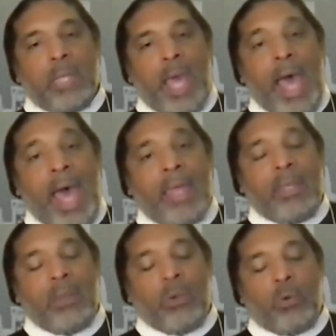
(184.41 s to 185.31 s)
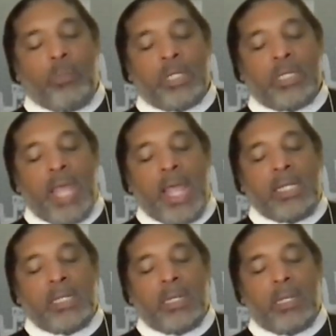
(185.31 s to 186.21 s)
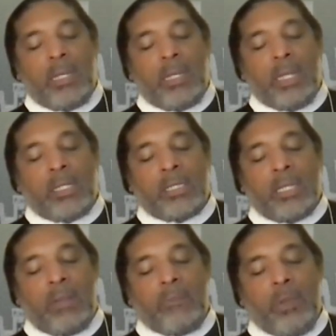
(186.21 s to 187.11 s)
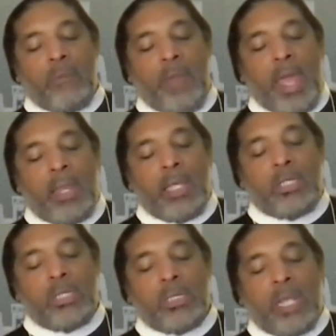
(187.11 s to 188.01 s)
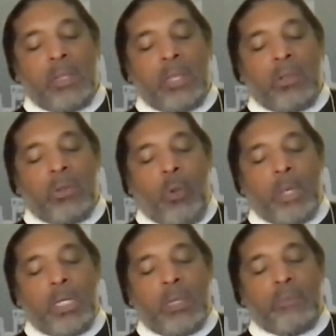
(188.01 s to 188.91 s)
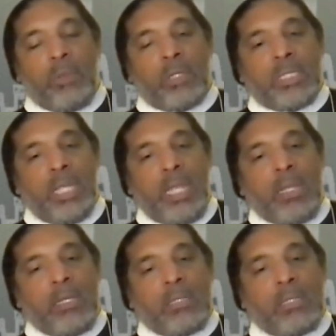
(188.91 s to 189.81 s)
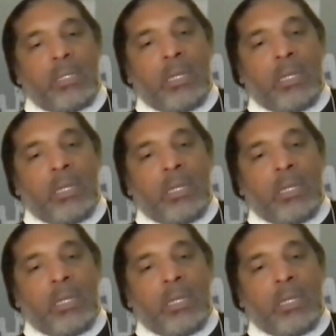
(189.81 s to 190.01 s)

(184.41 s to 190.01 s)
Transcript: I know precisely the extent of your violations and the enormity of your sins.